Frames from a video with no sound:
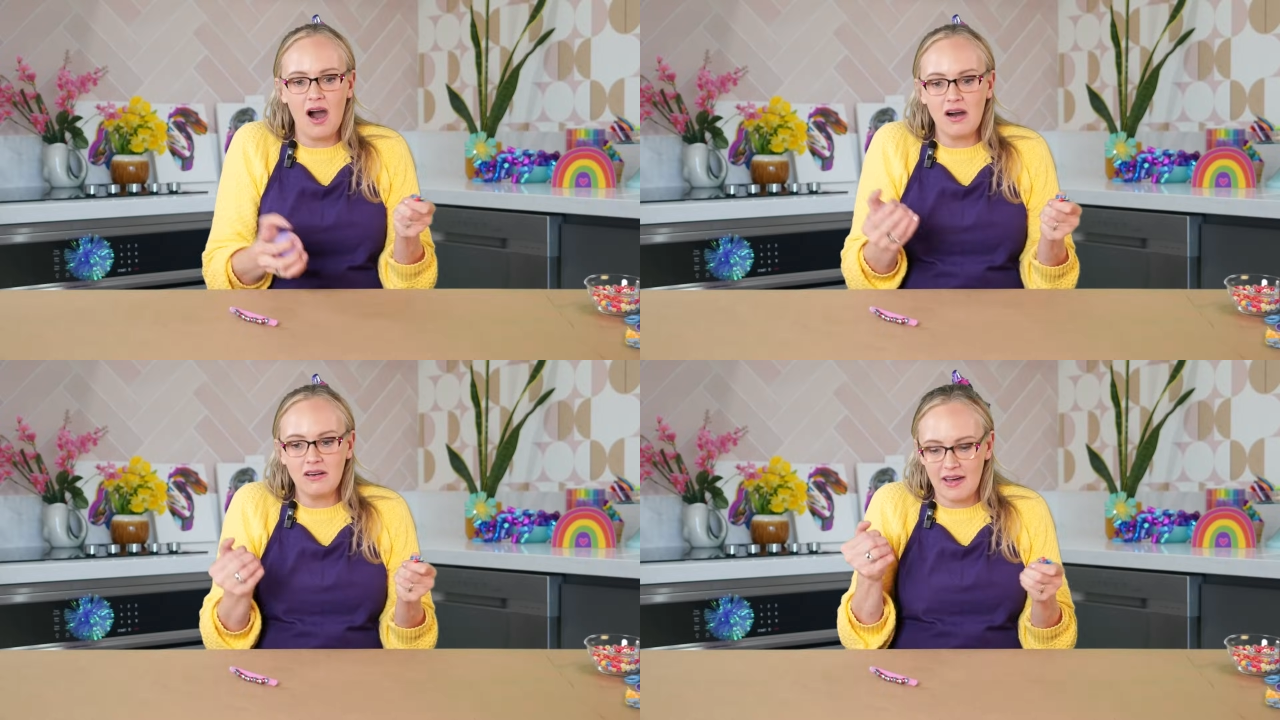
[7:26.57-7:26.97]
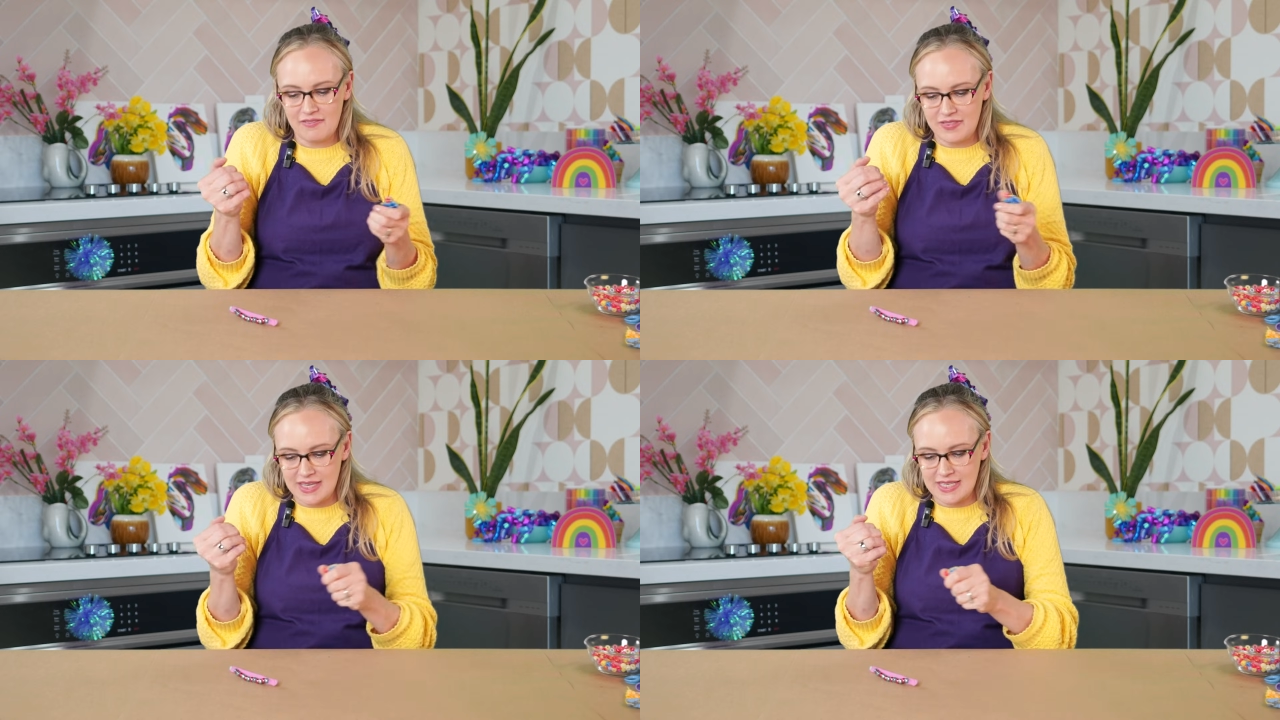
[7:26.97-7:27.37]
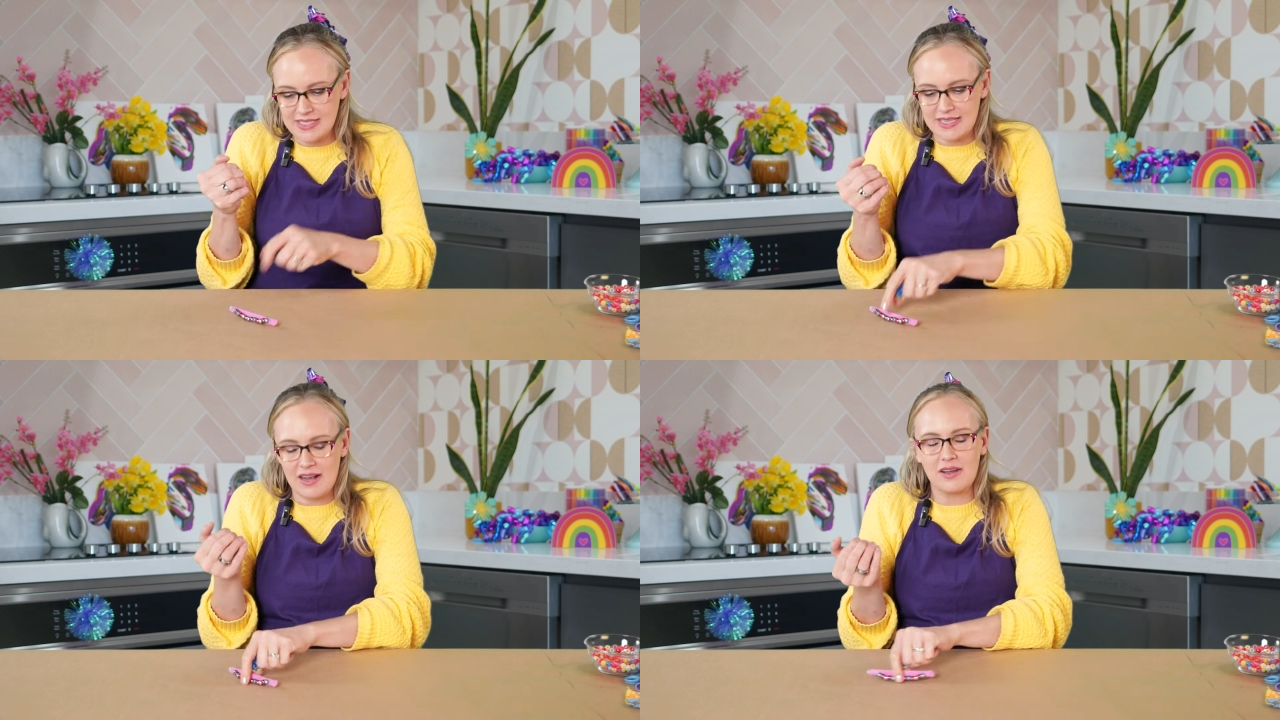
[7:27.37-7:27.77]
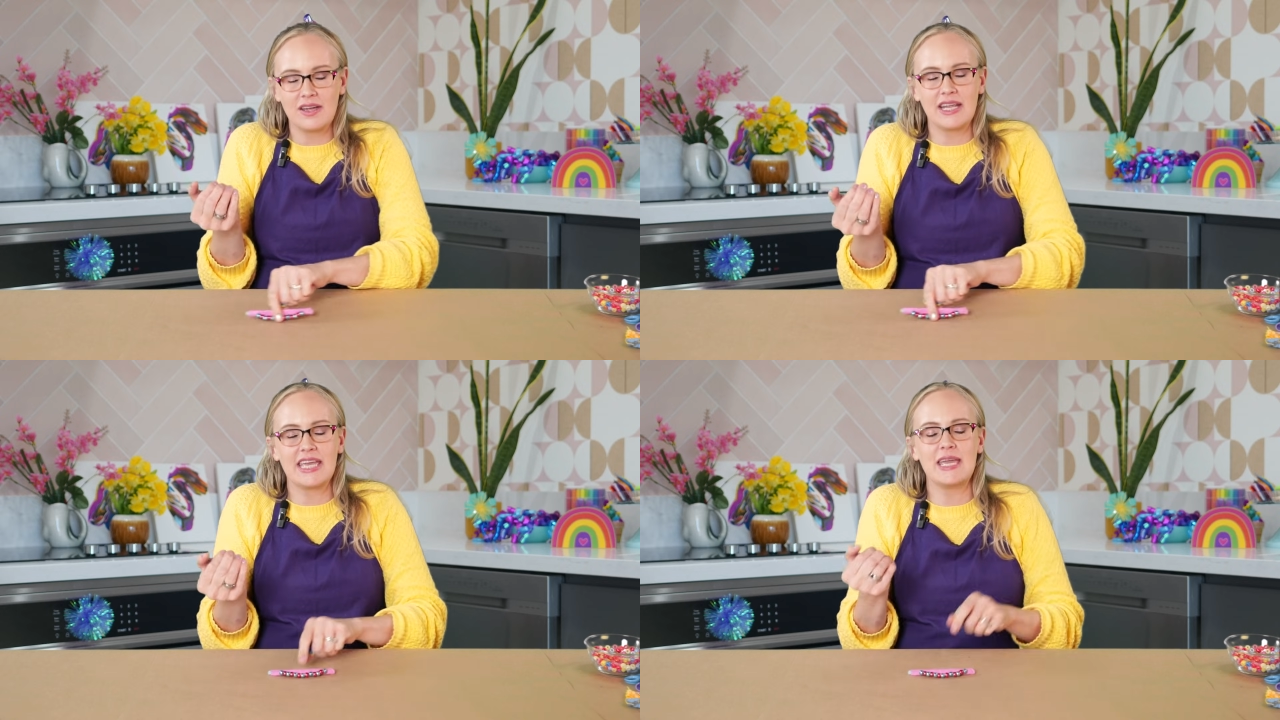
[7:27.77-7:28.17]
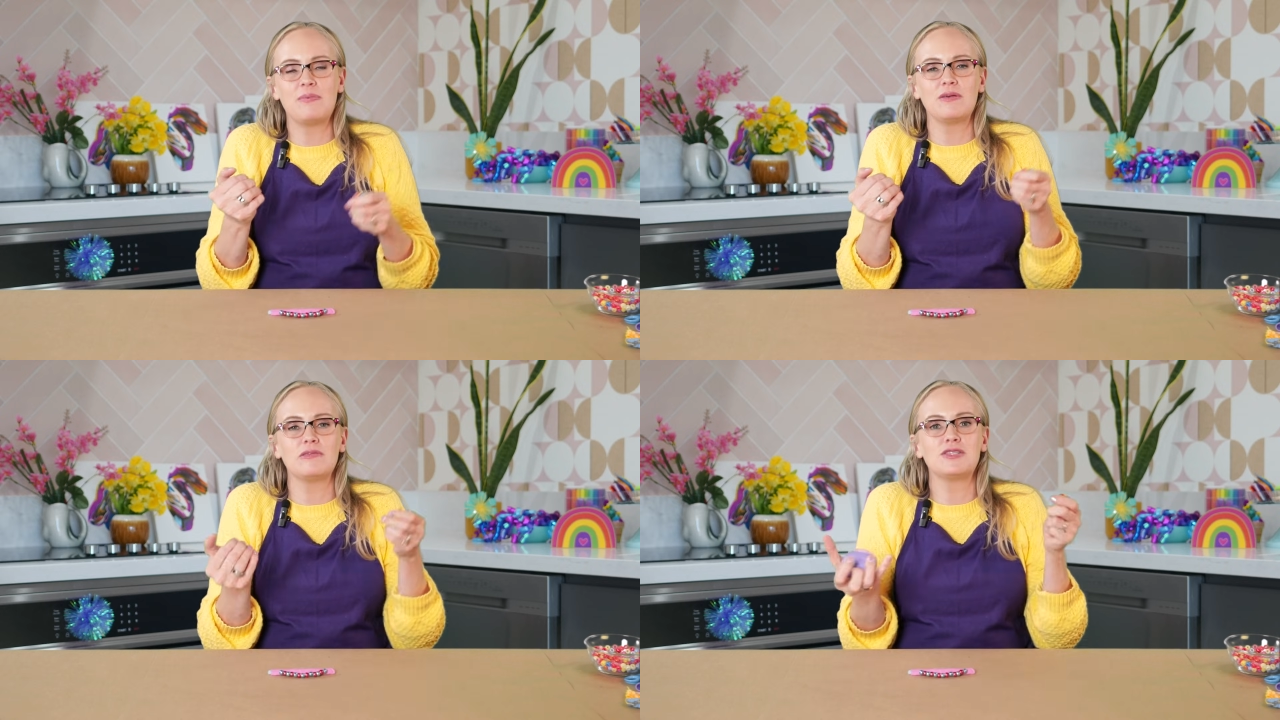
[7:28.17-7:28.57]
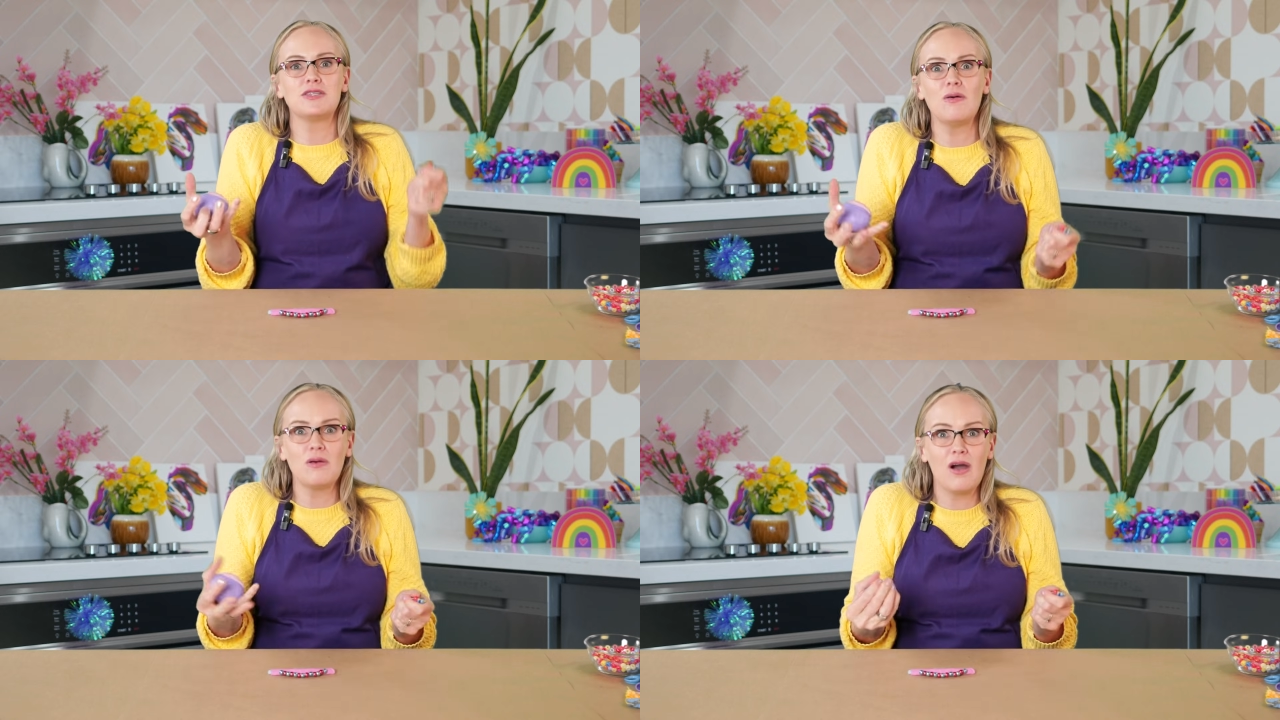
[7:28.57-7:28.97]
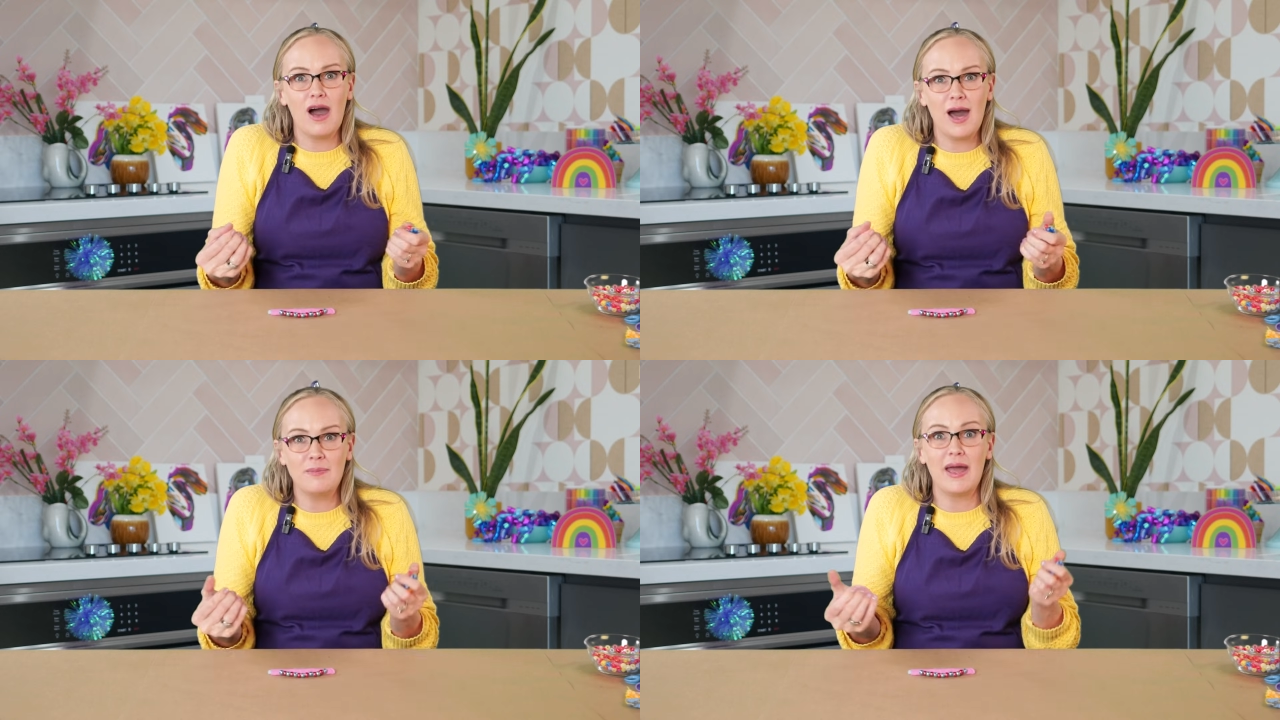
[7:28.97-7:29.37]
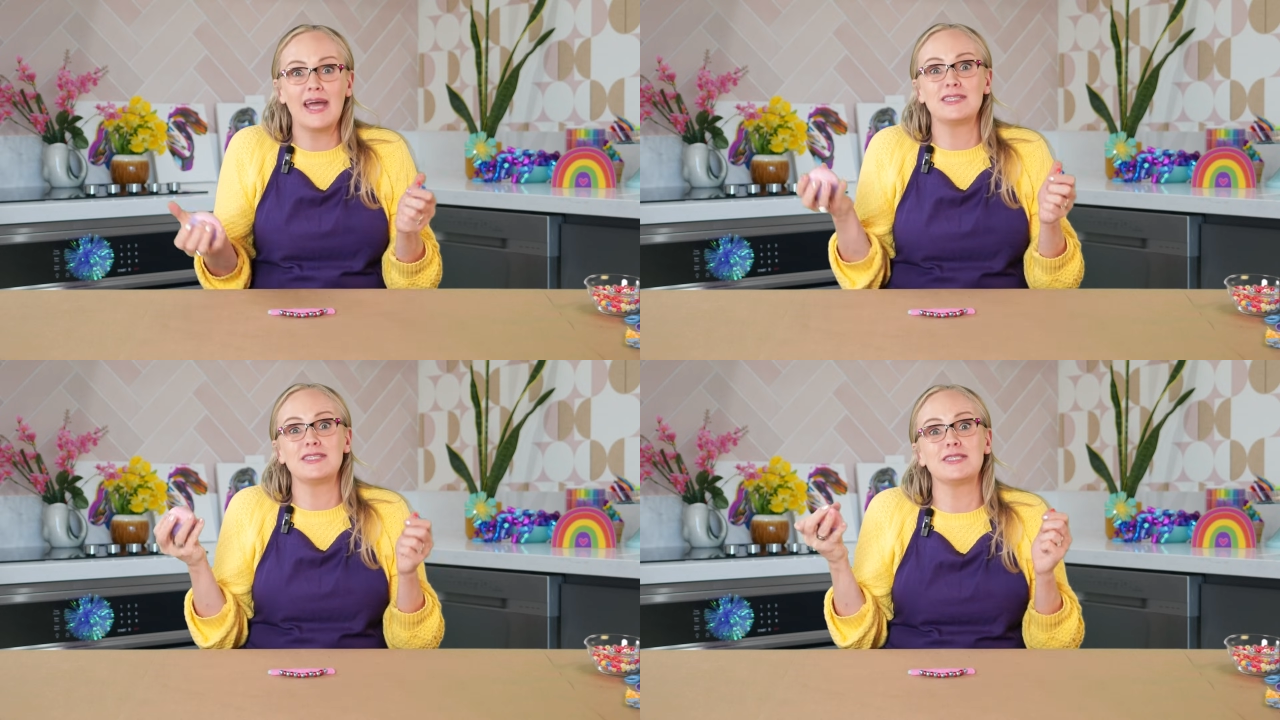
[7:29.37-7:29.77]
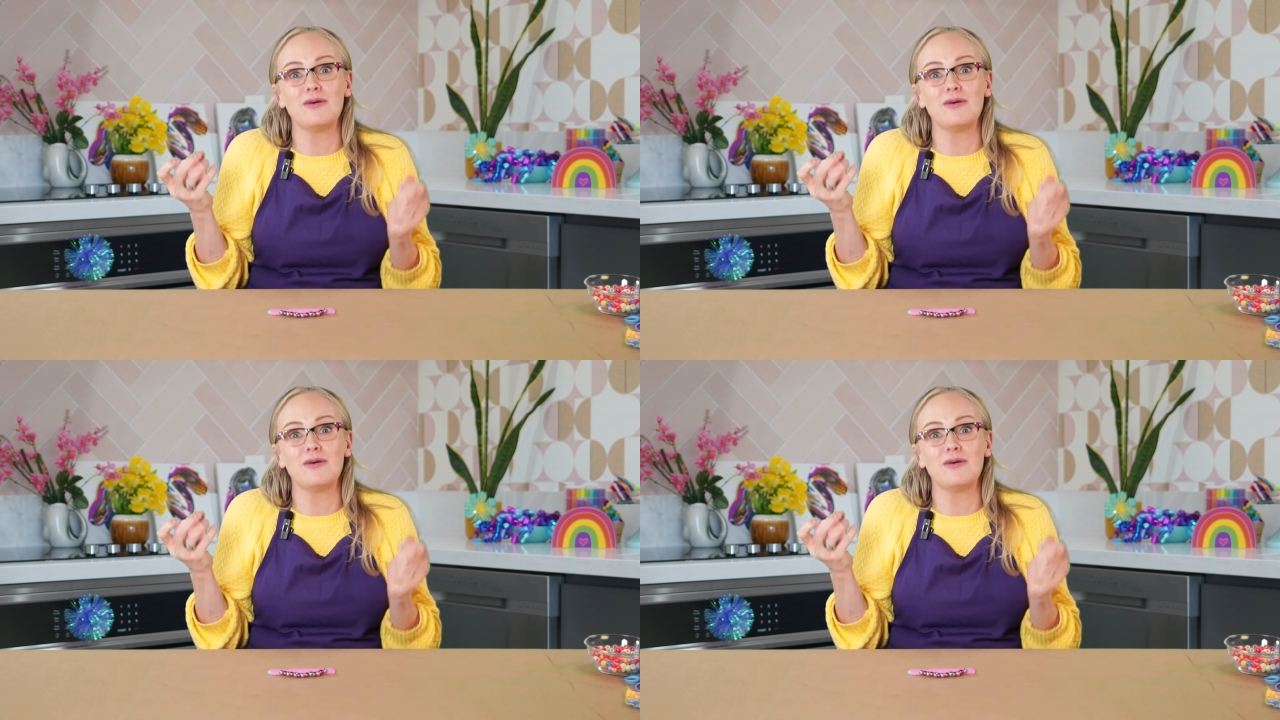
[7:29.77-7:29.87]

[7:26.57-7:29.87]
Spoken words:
All of these are gonna keep you so calm and